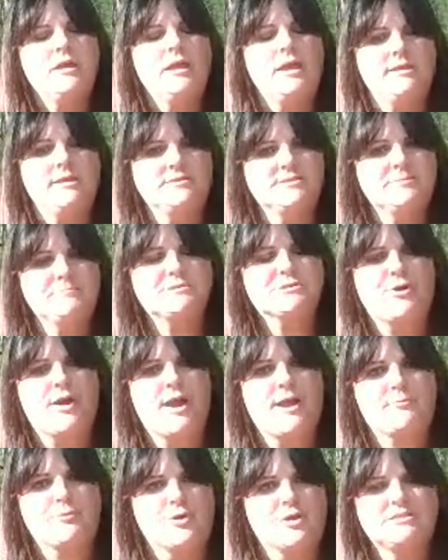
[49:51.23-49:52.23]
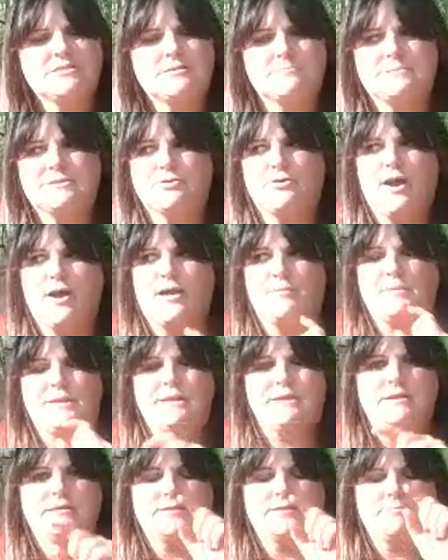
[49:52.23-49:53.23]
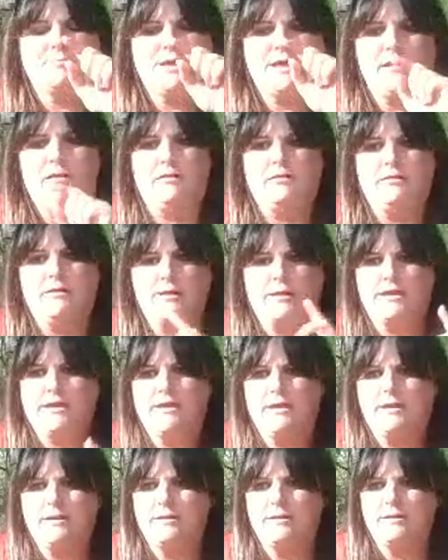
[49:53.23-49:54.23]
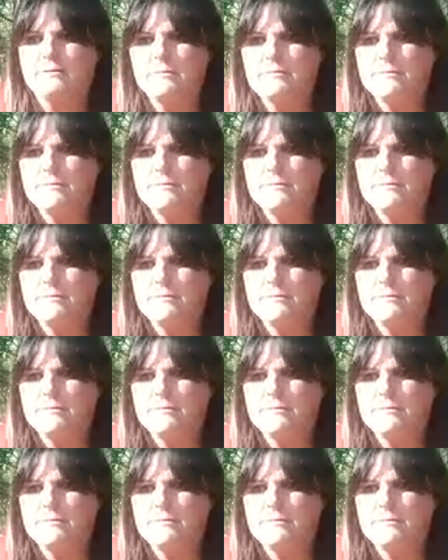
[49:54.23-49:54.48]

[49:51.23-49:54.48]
Unsubscribe, resubscribe, and hit the bell again.